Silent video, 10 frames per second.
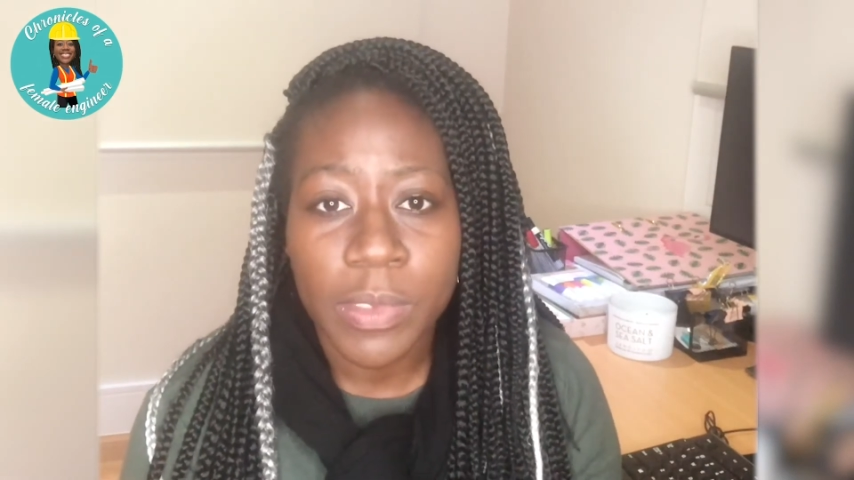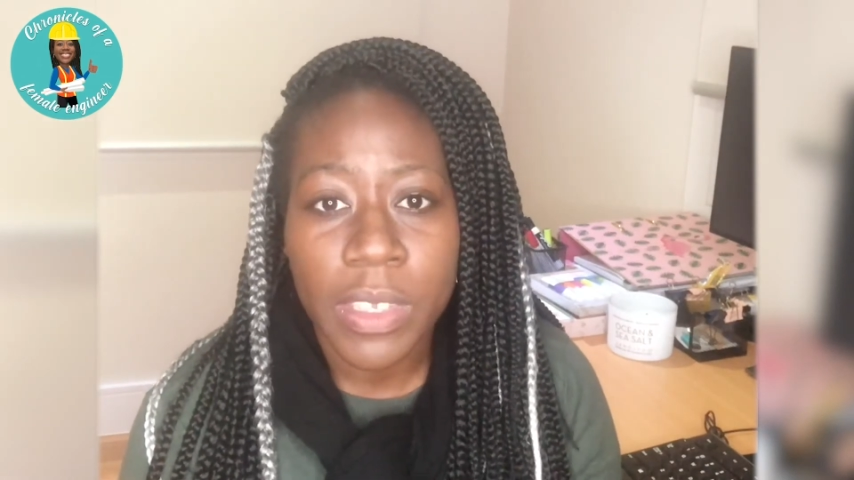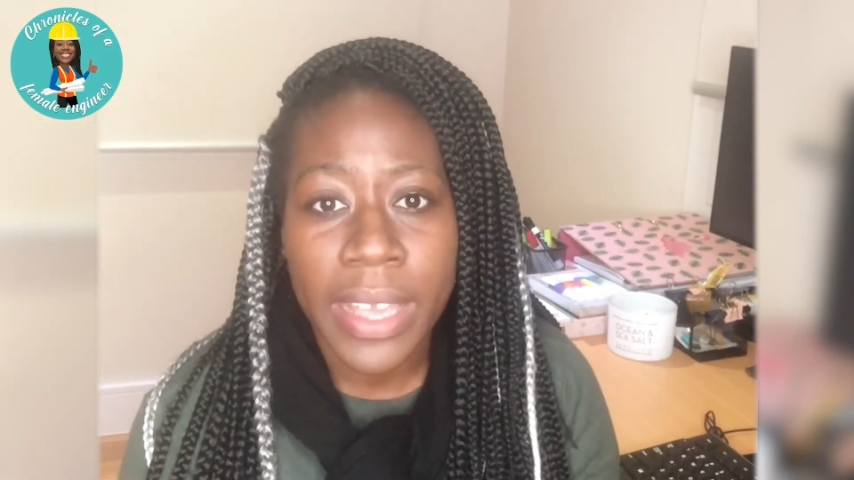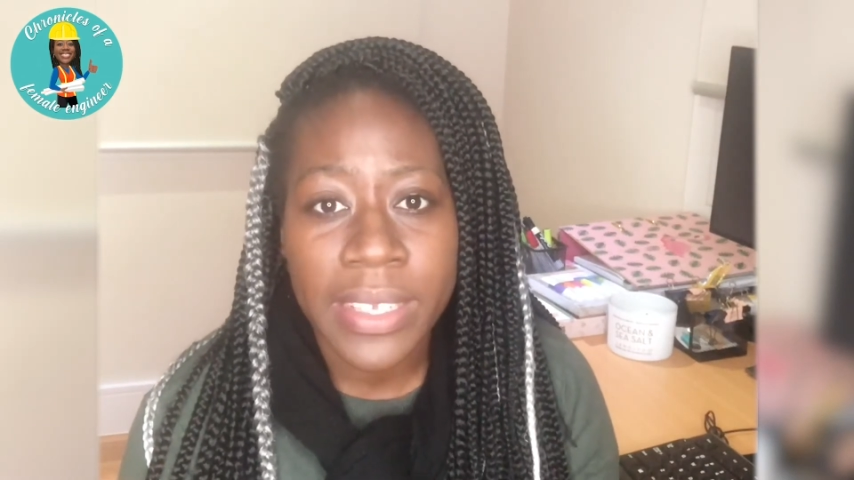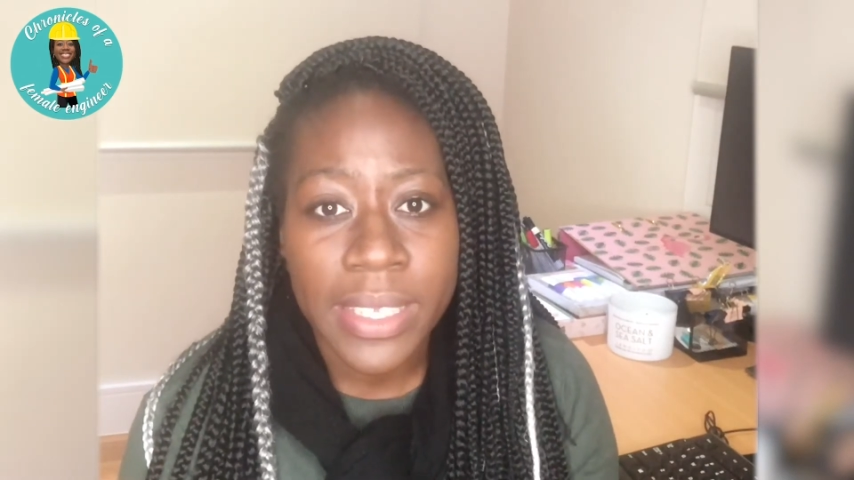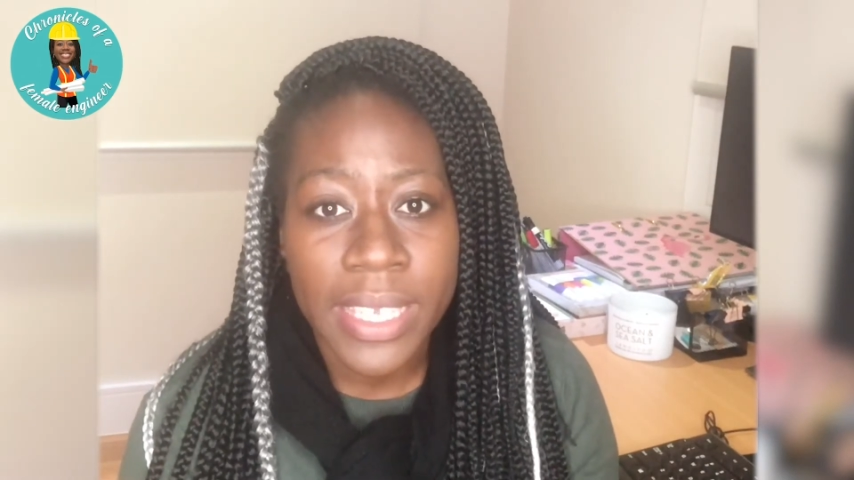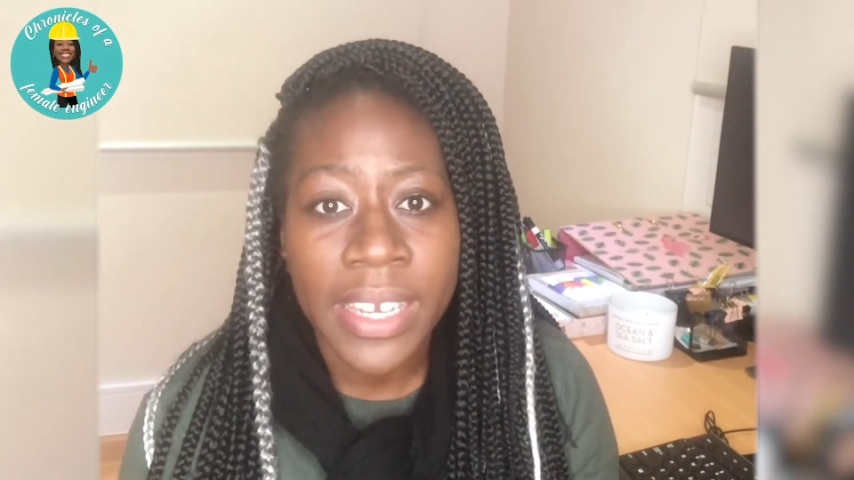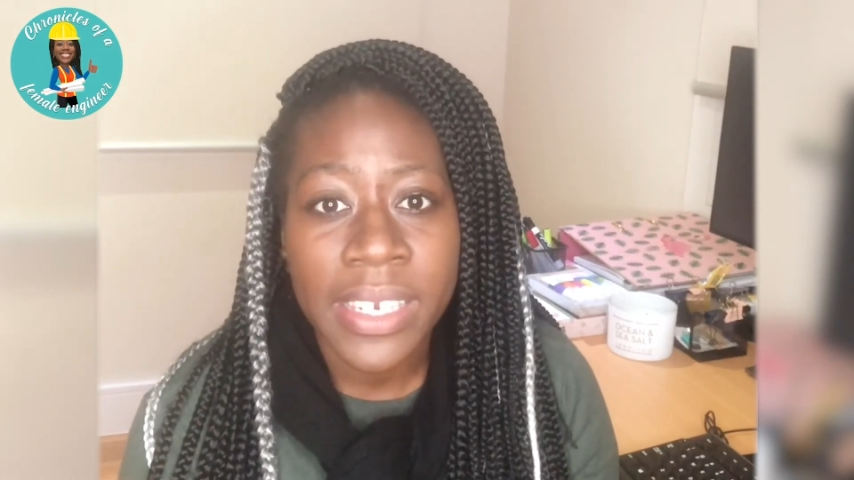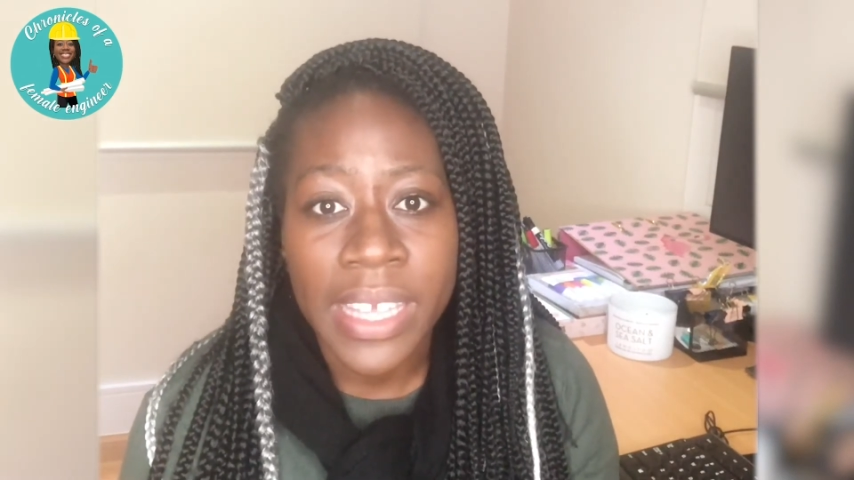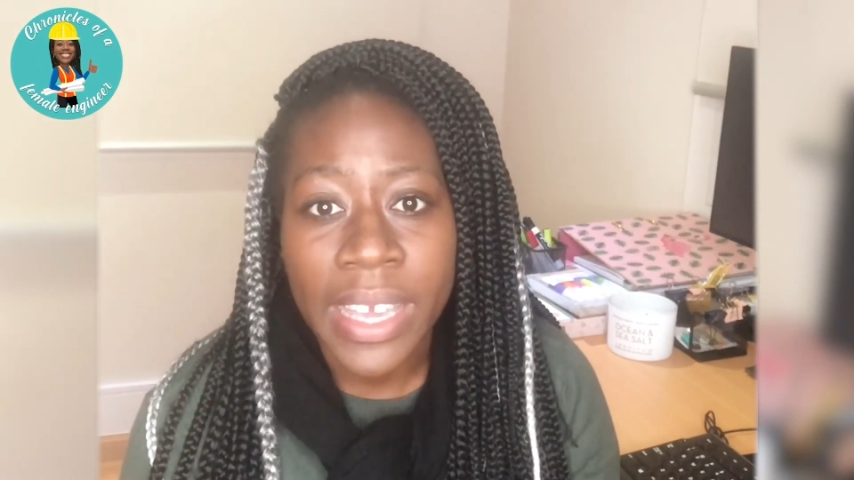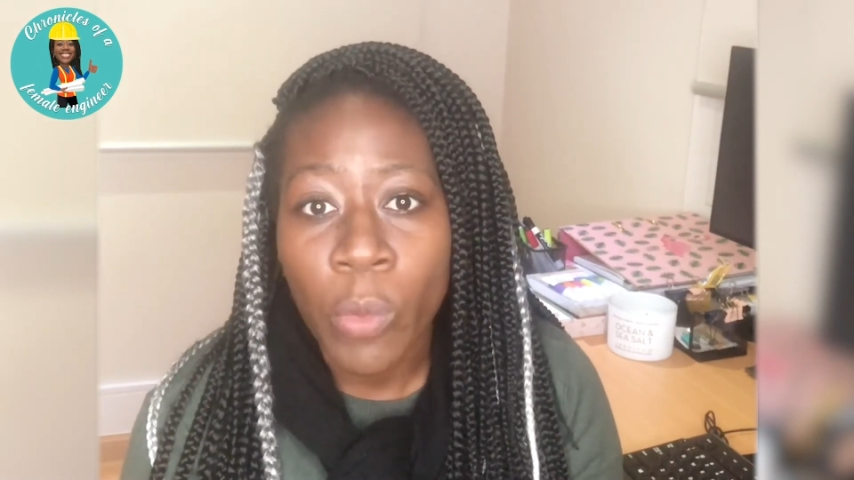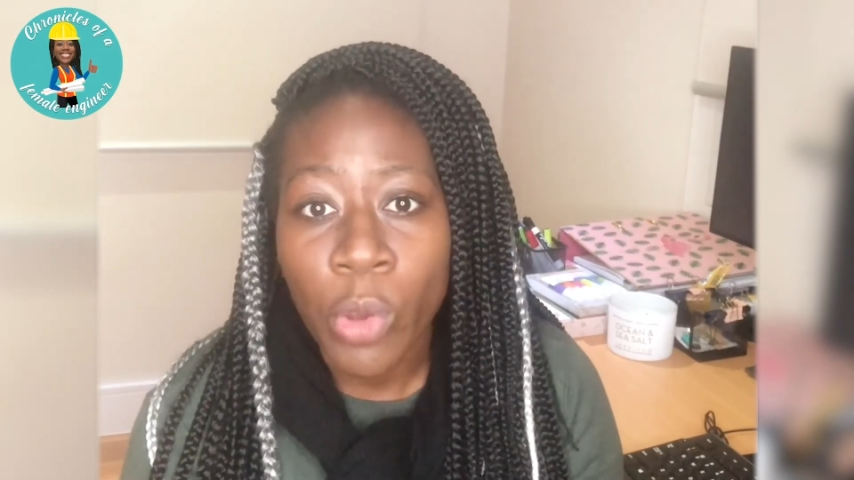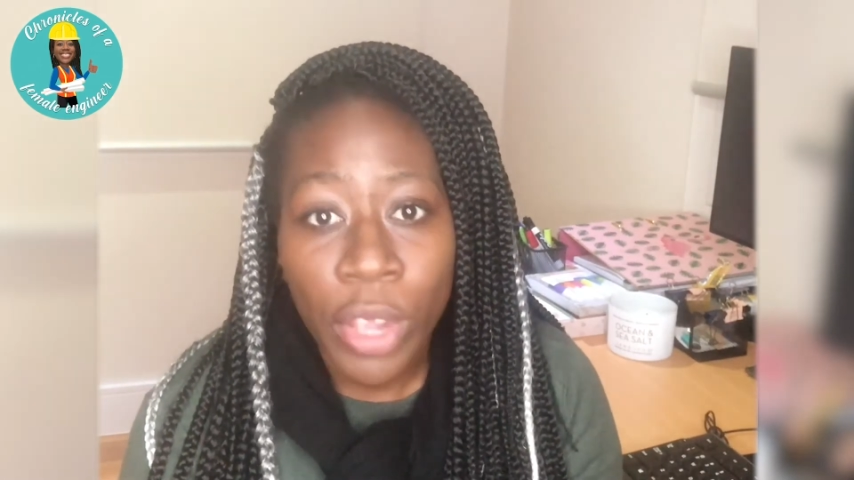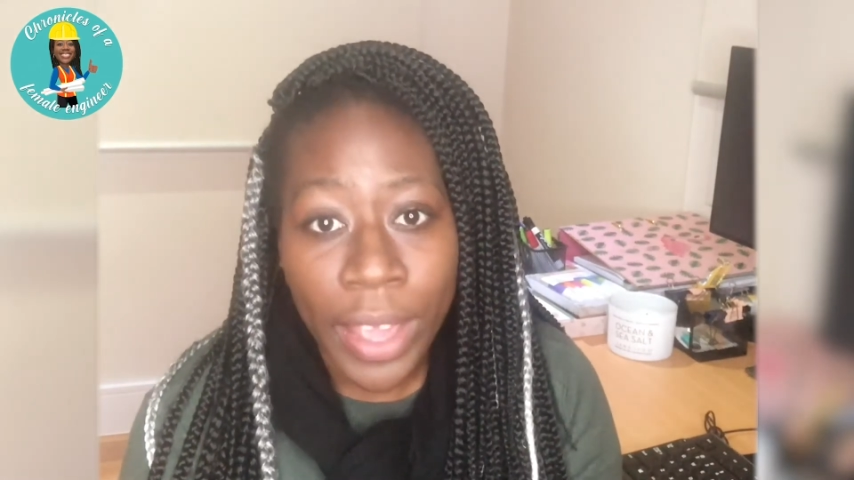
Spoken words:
extend their work